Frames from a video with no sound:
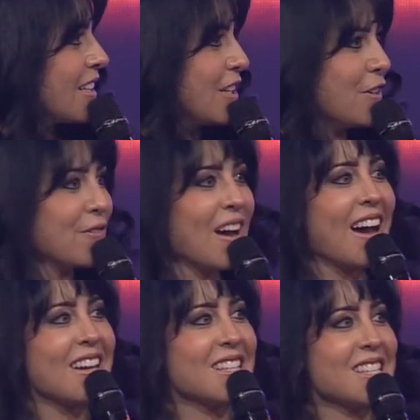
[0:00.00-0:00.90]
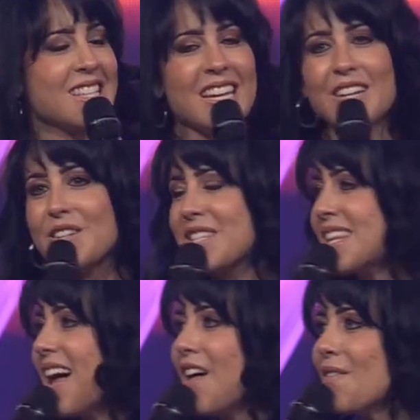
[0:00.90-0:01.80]
You've got to see
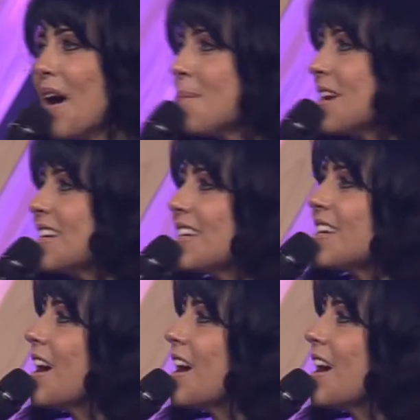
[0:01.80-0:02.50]
yourself. I mean, you